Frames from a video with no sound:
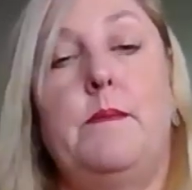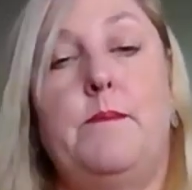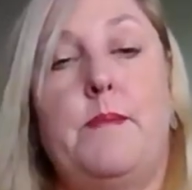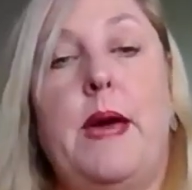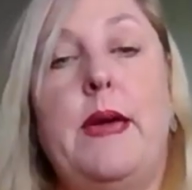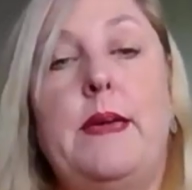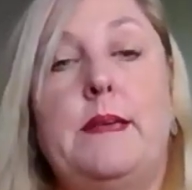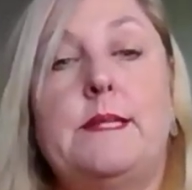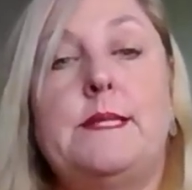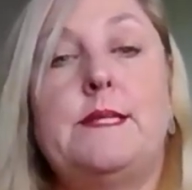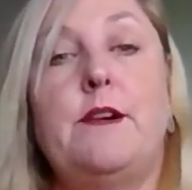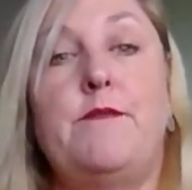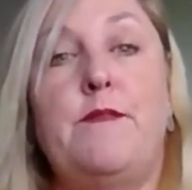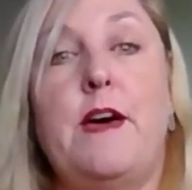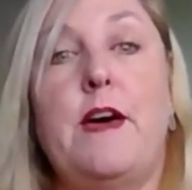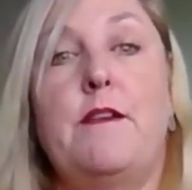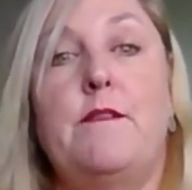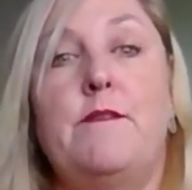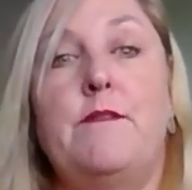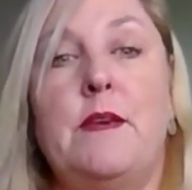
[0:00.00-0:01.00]
yourself
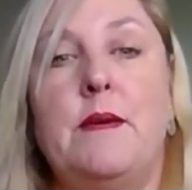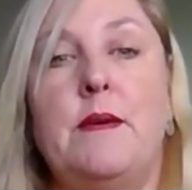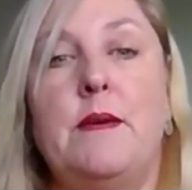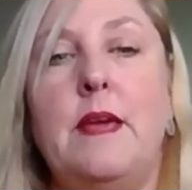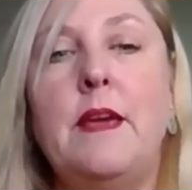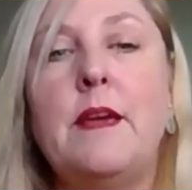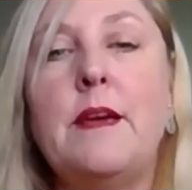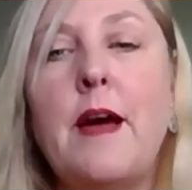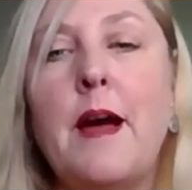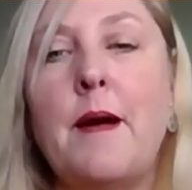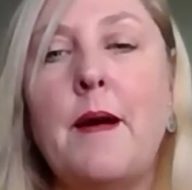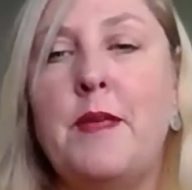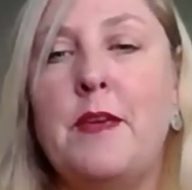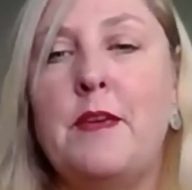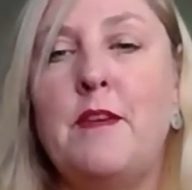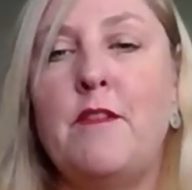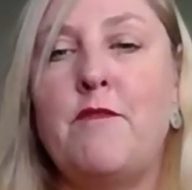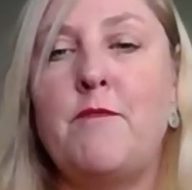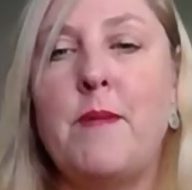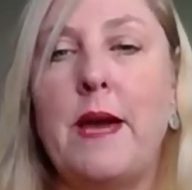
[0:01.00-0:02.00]
out of the income that
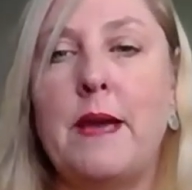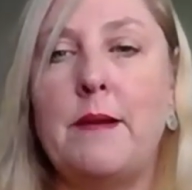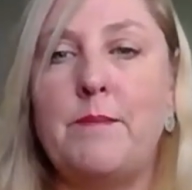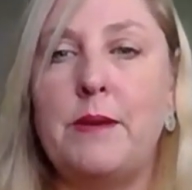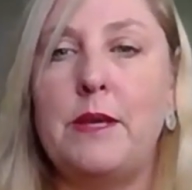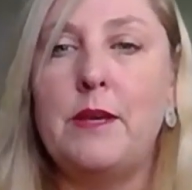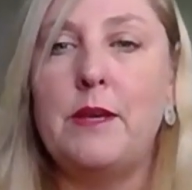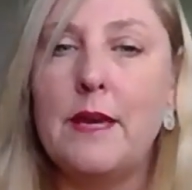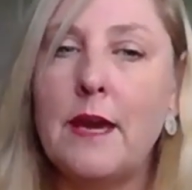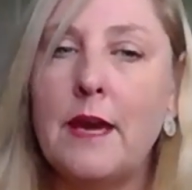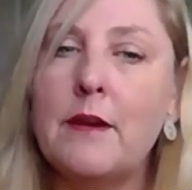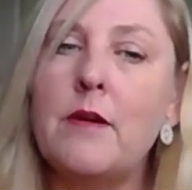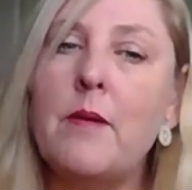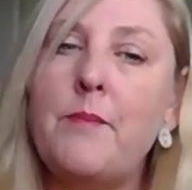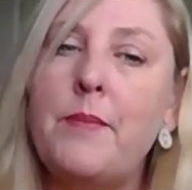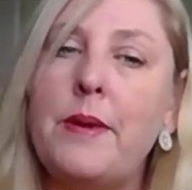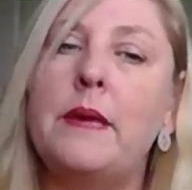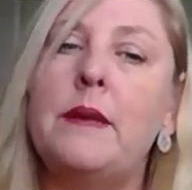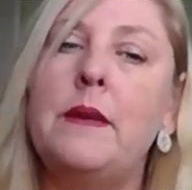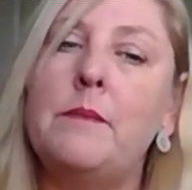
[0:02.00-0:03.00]
you've made, but you cannot
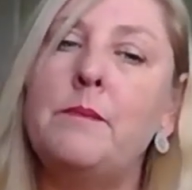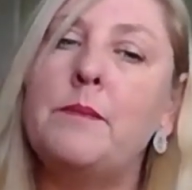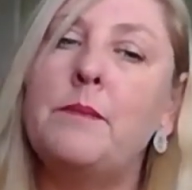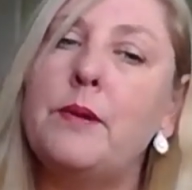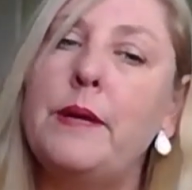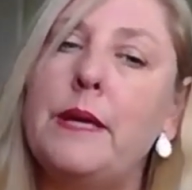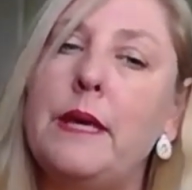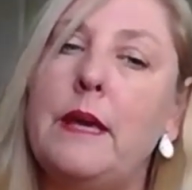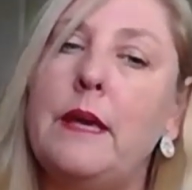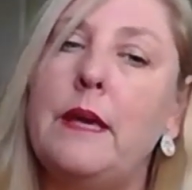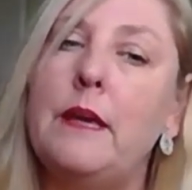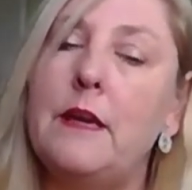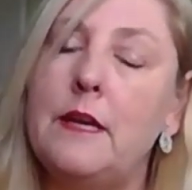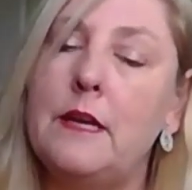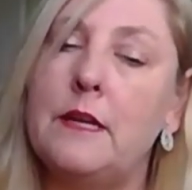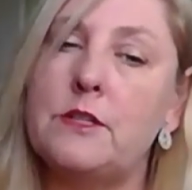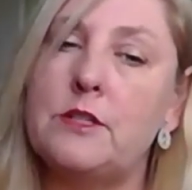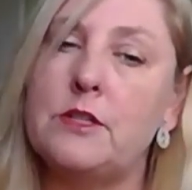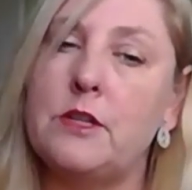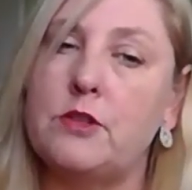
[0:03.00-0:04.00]
be an employee
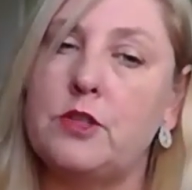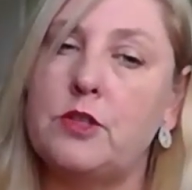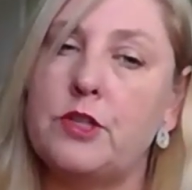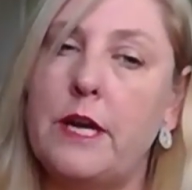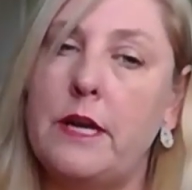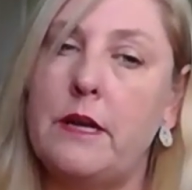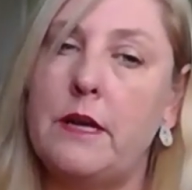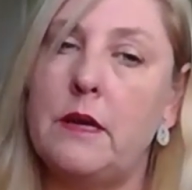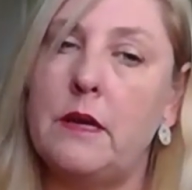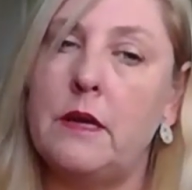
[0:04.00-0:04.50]
in a sole trader